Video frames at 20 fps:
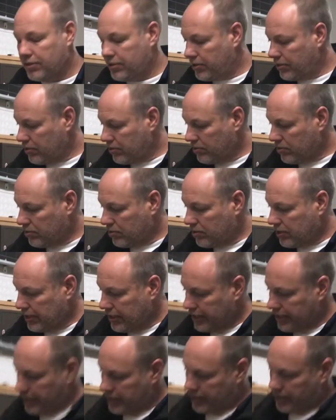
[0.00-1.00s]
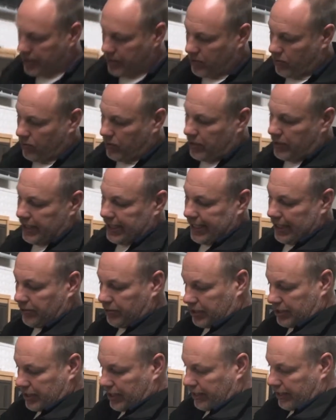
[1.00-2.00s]
So we're on the
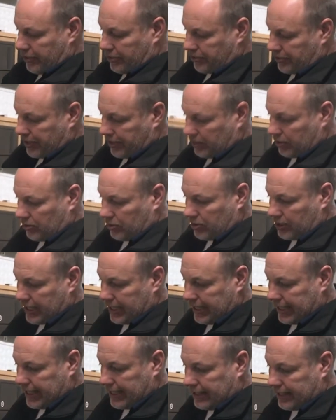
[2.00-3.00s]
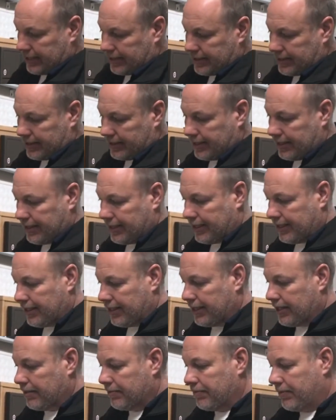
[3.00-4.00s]
outside of the trailer looking at it.
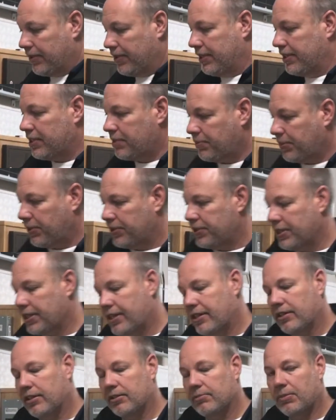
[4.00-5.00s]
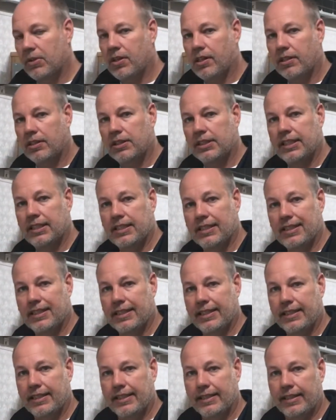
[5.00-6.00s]
This particular model is
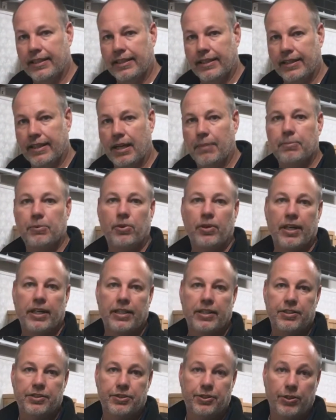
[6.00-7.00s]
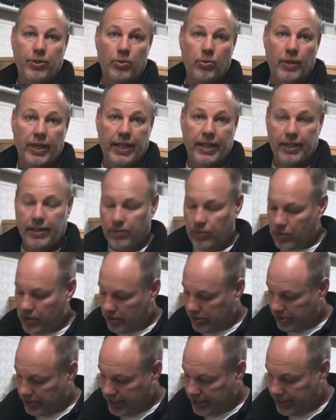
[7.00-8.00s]
the upgraded two-way
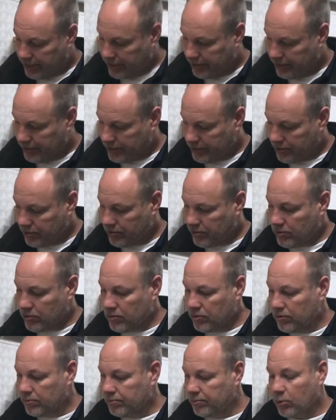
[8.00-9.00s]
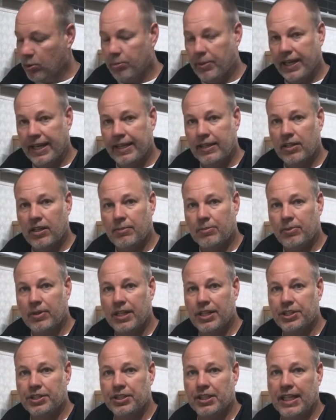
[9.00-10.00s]
water heater, so propane
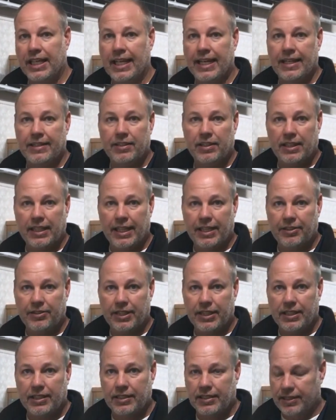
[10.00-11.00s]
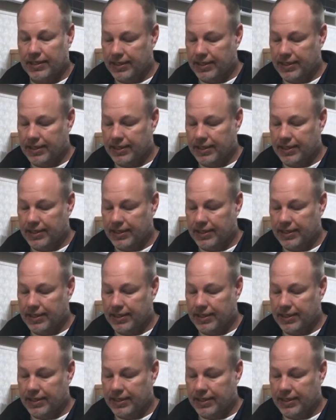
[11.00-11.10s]
operation and electric.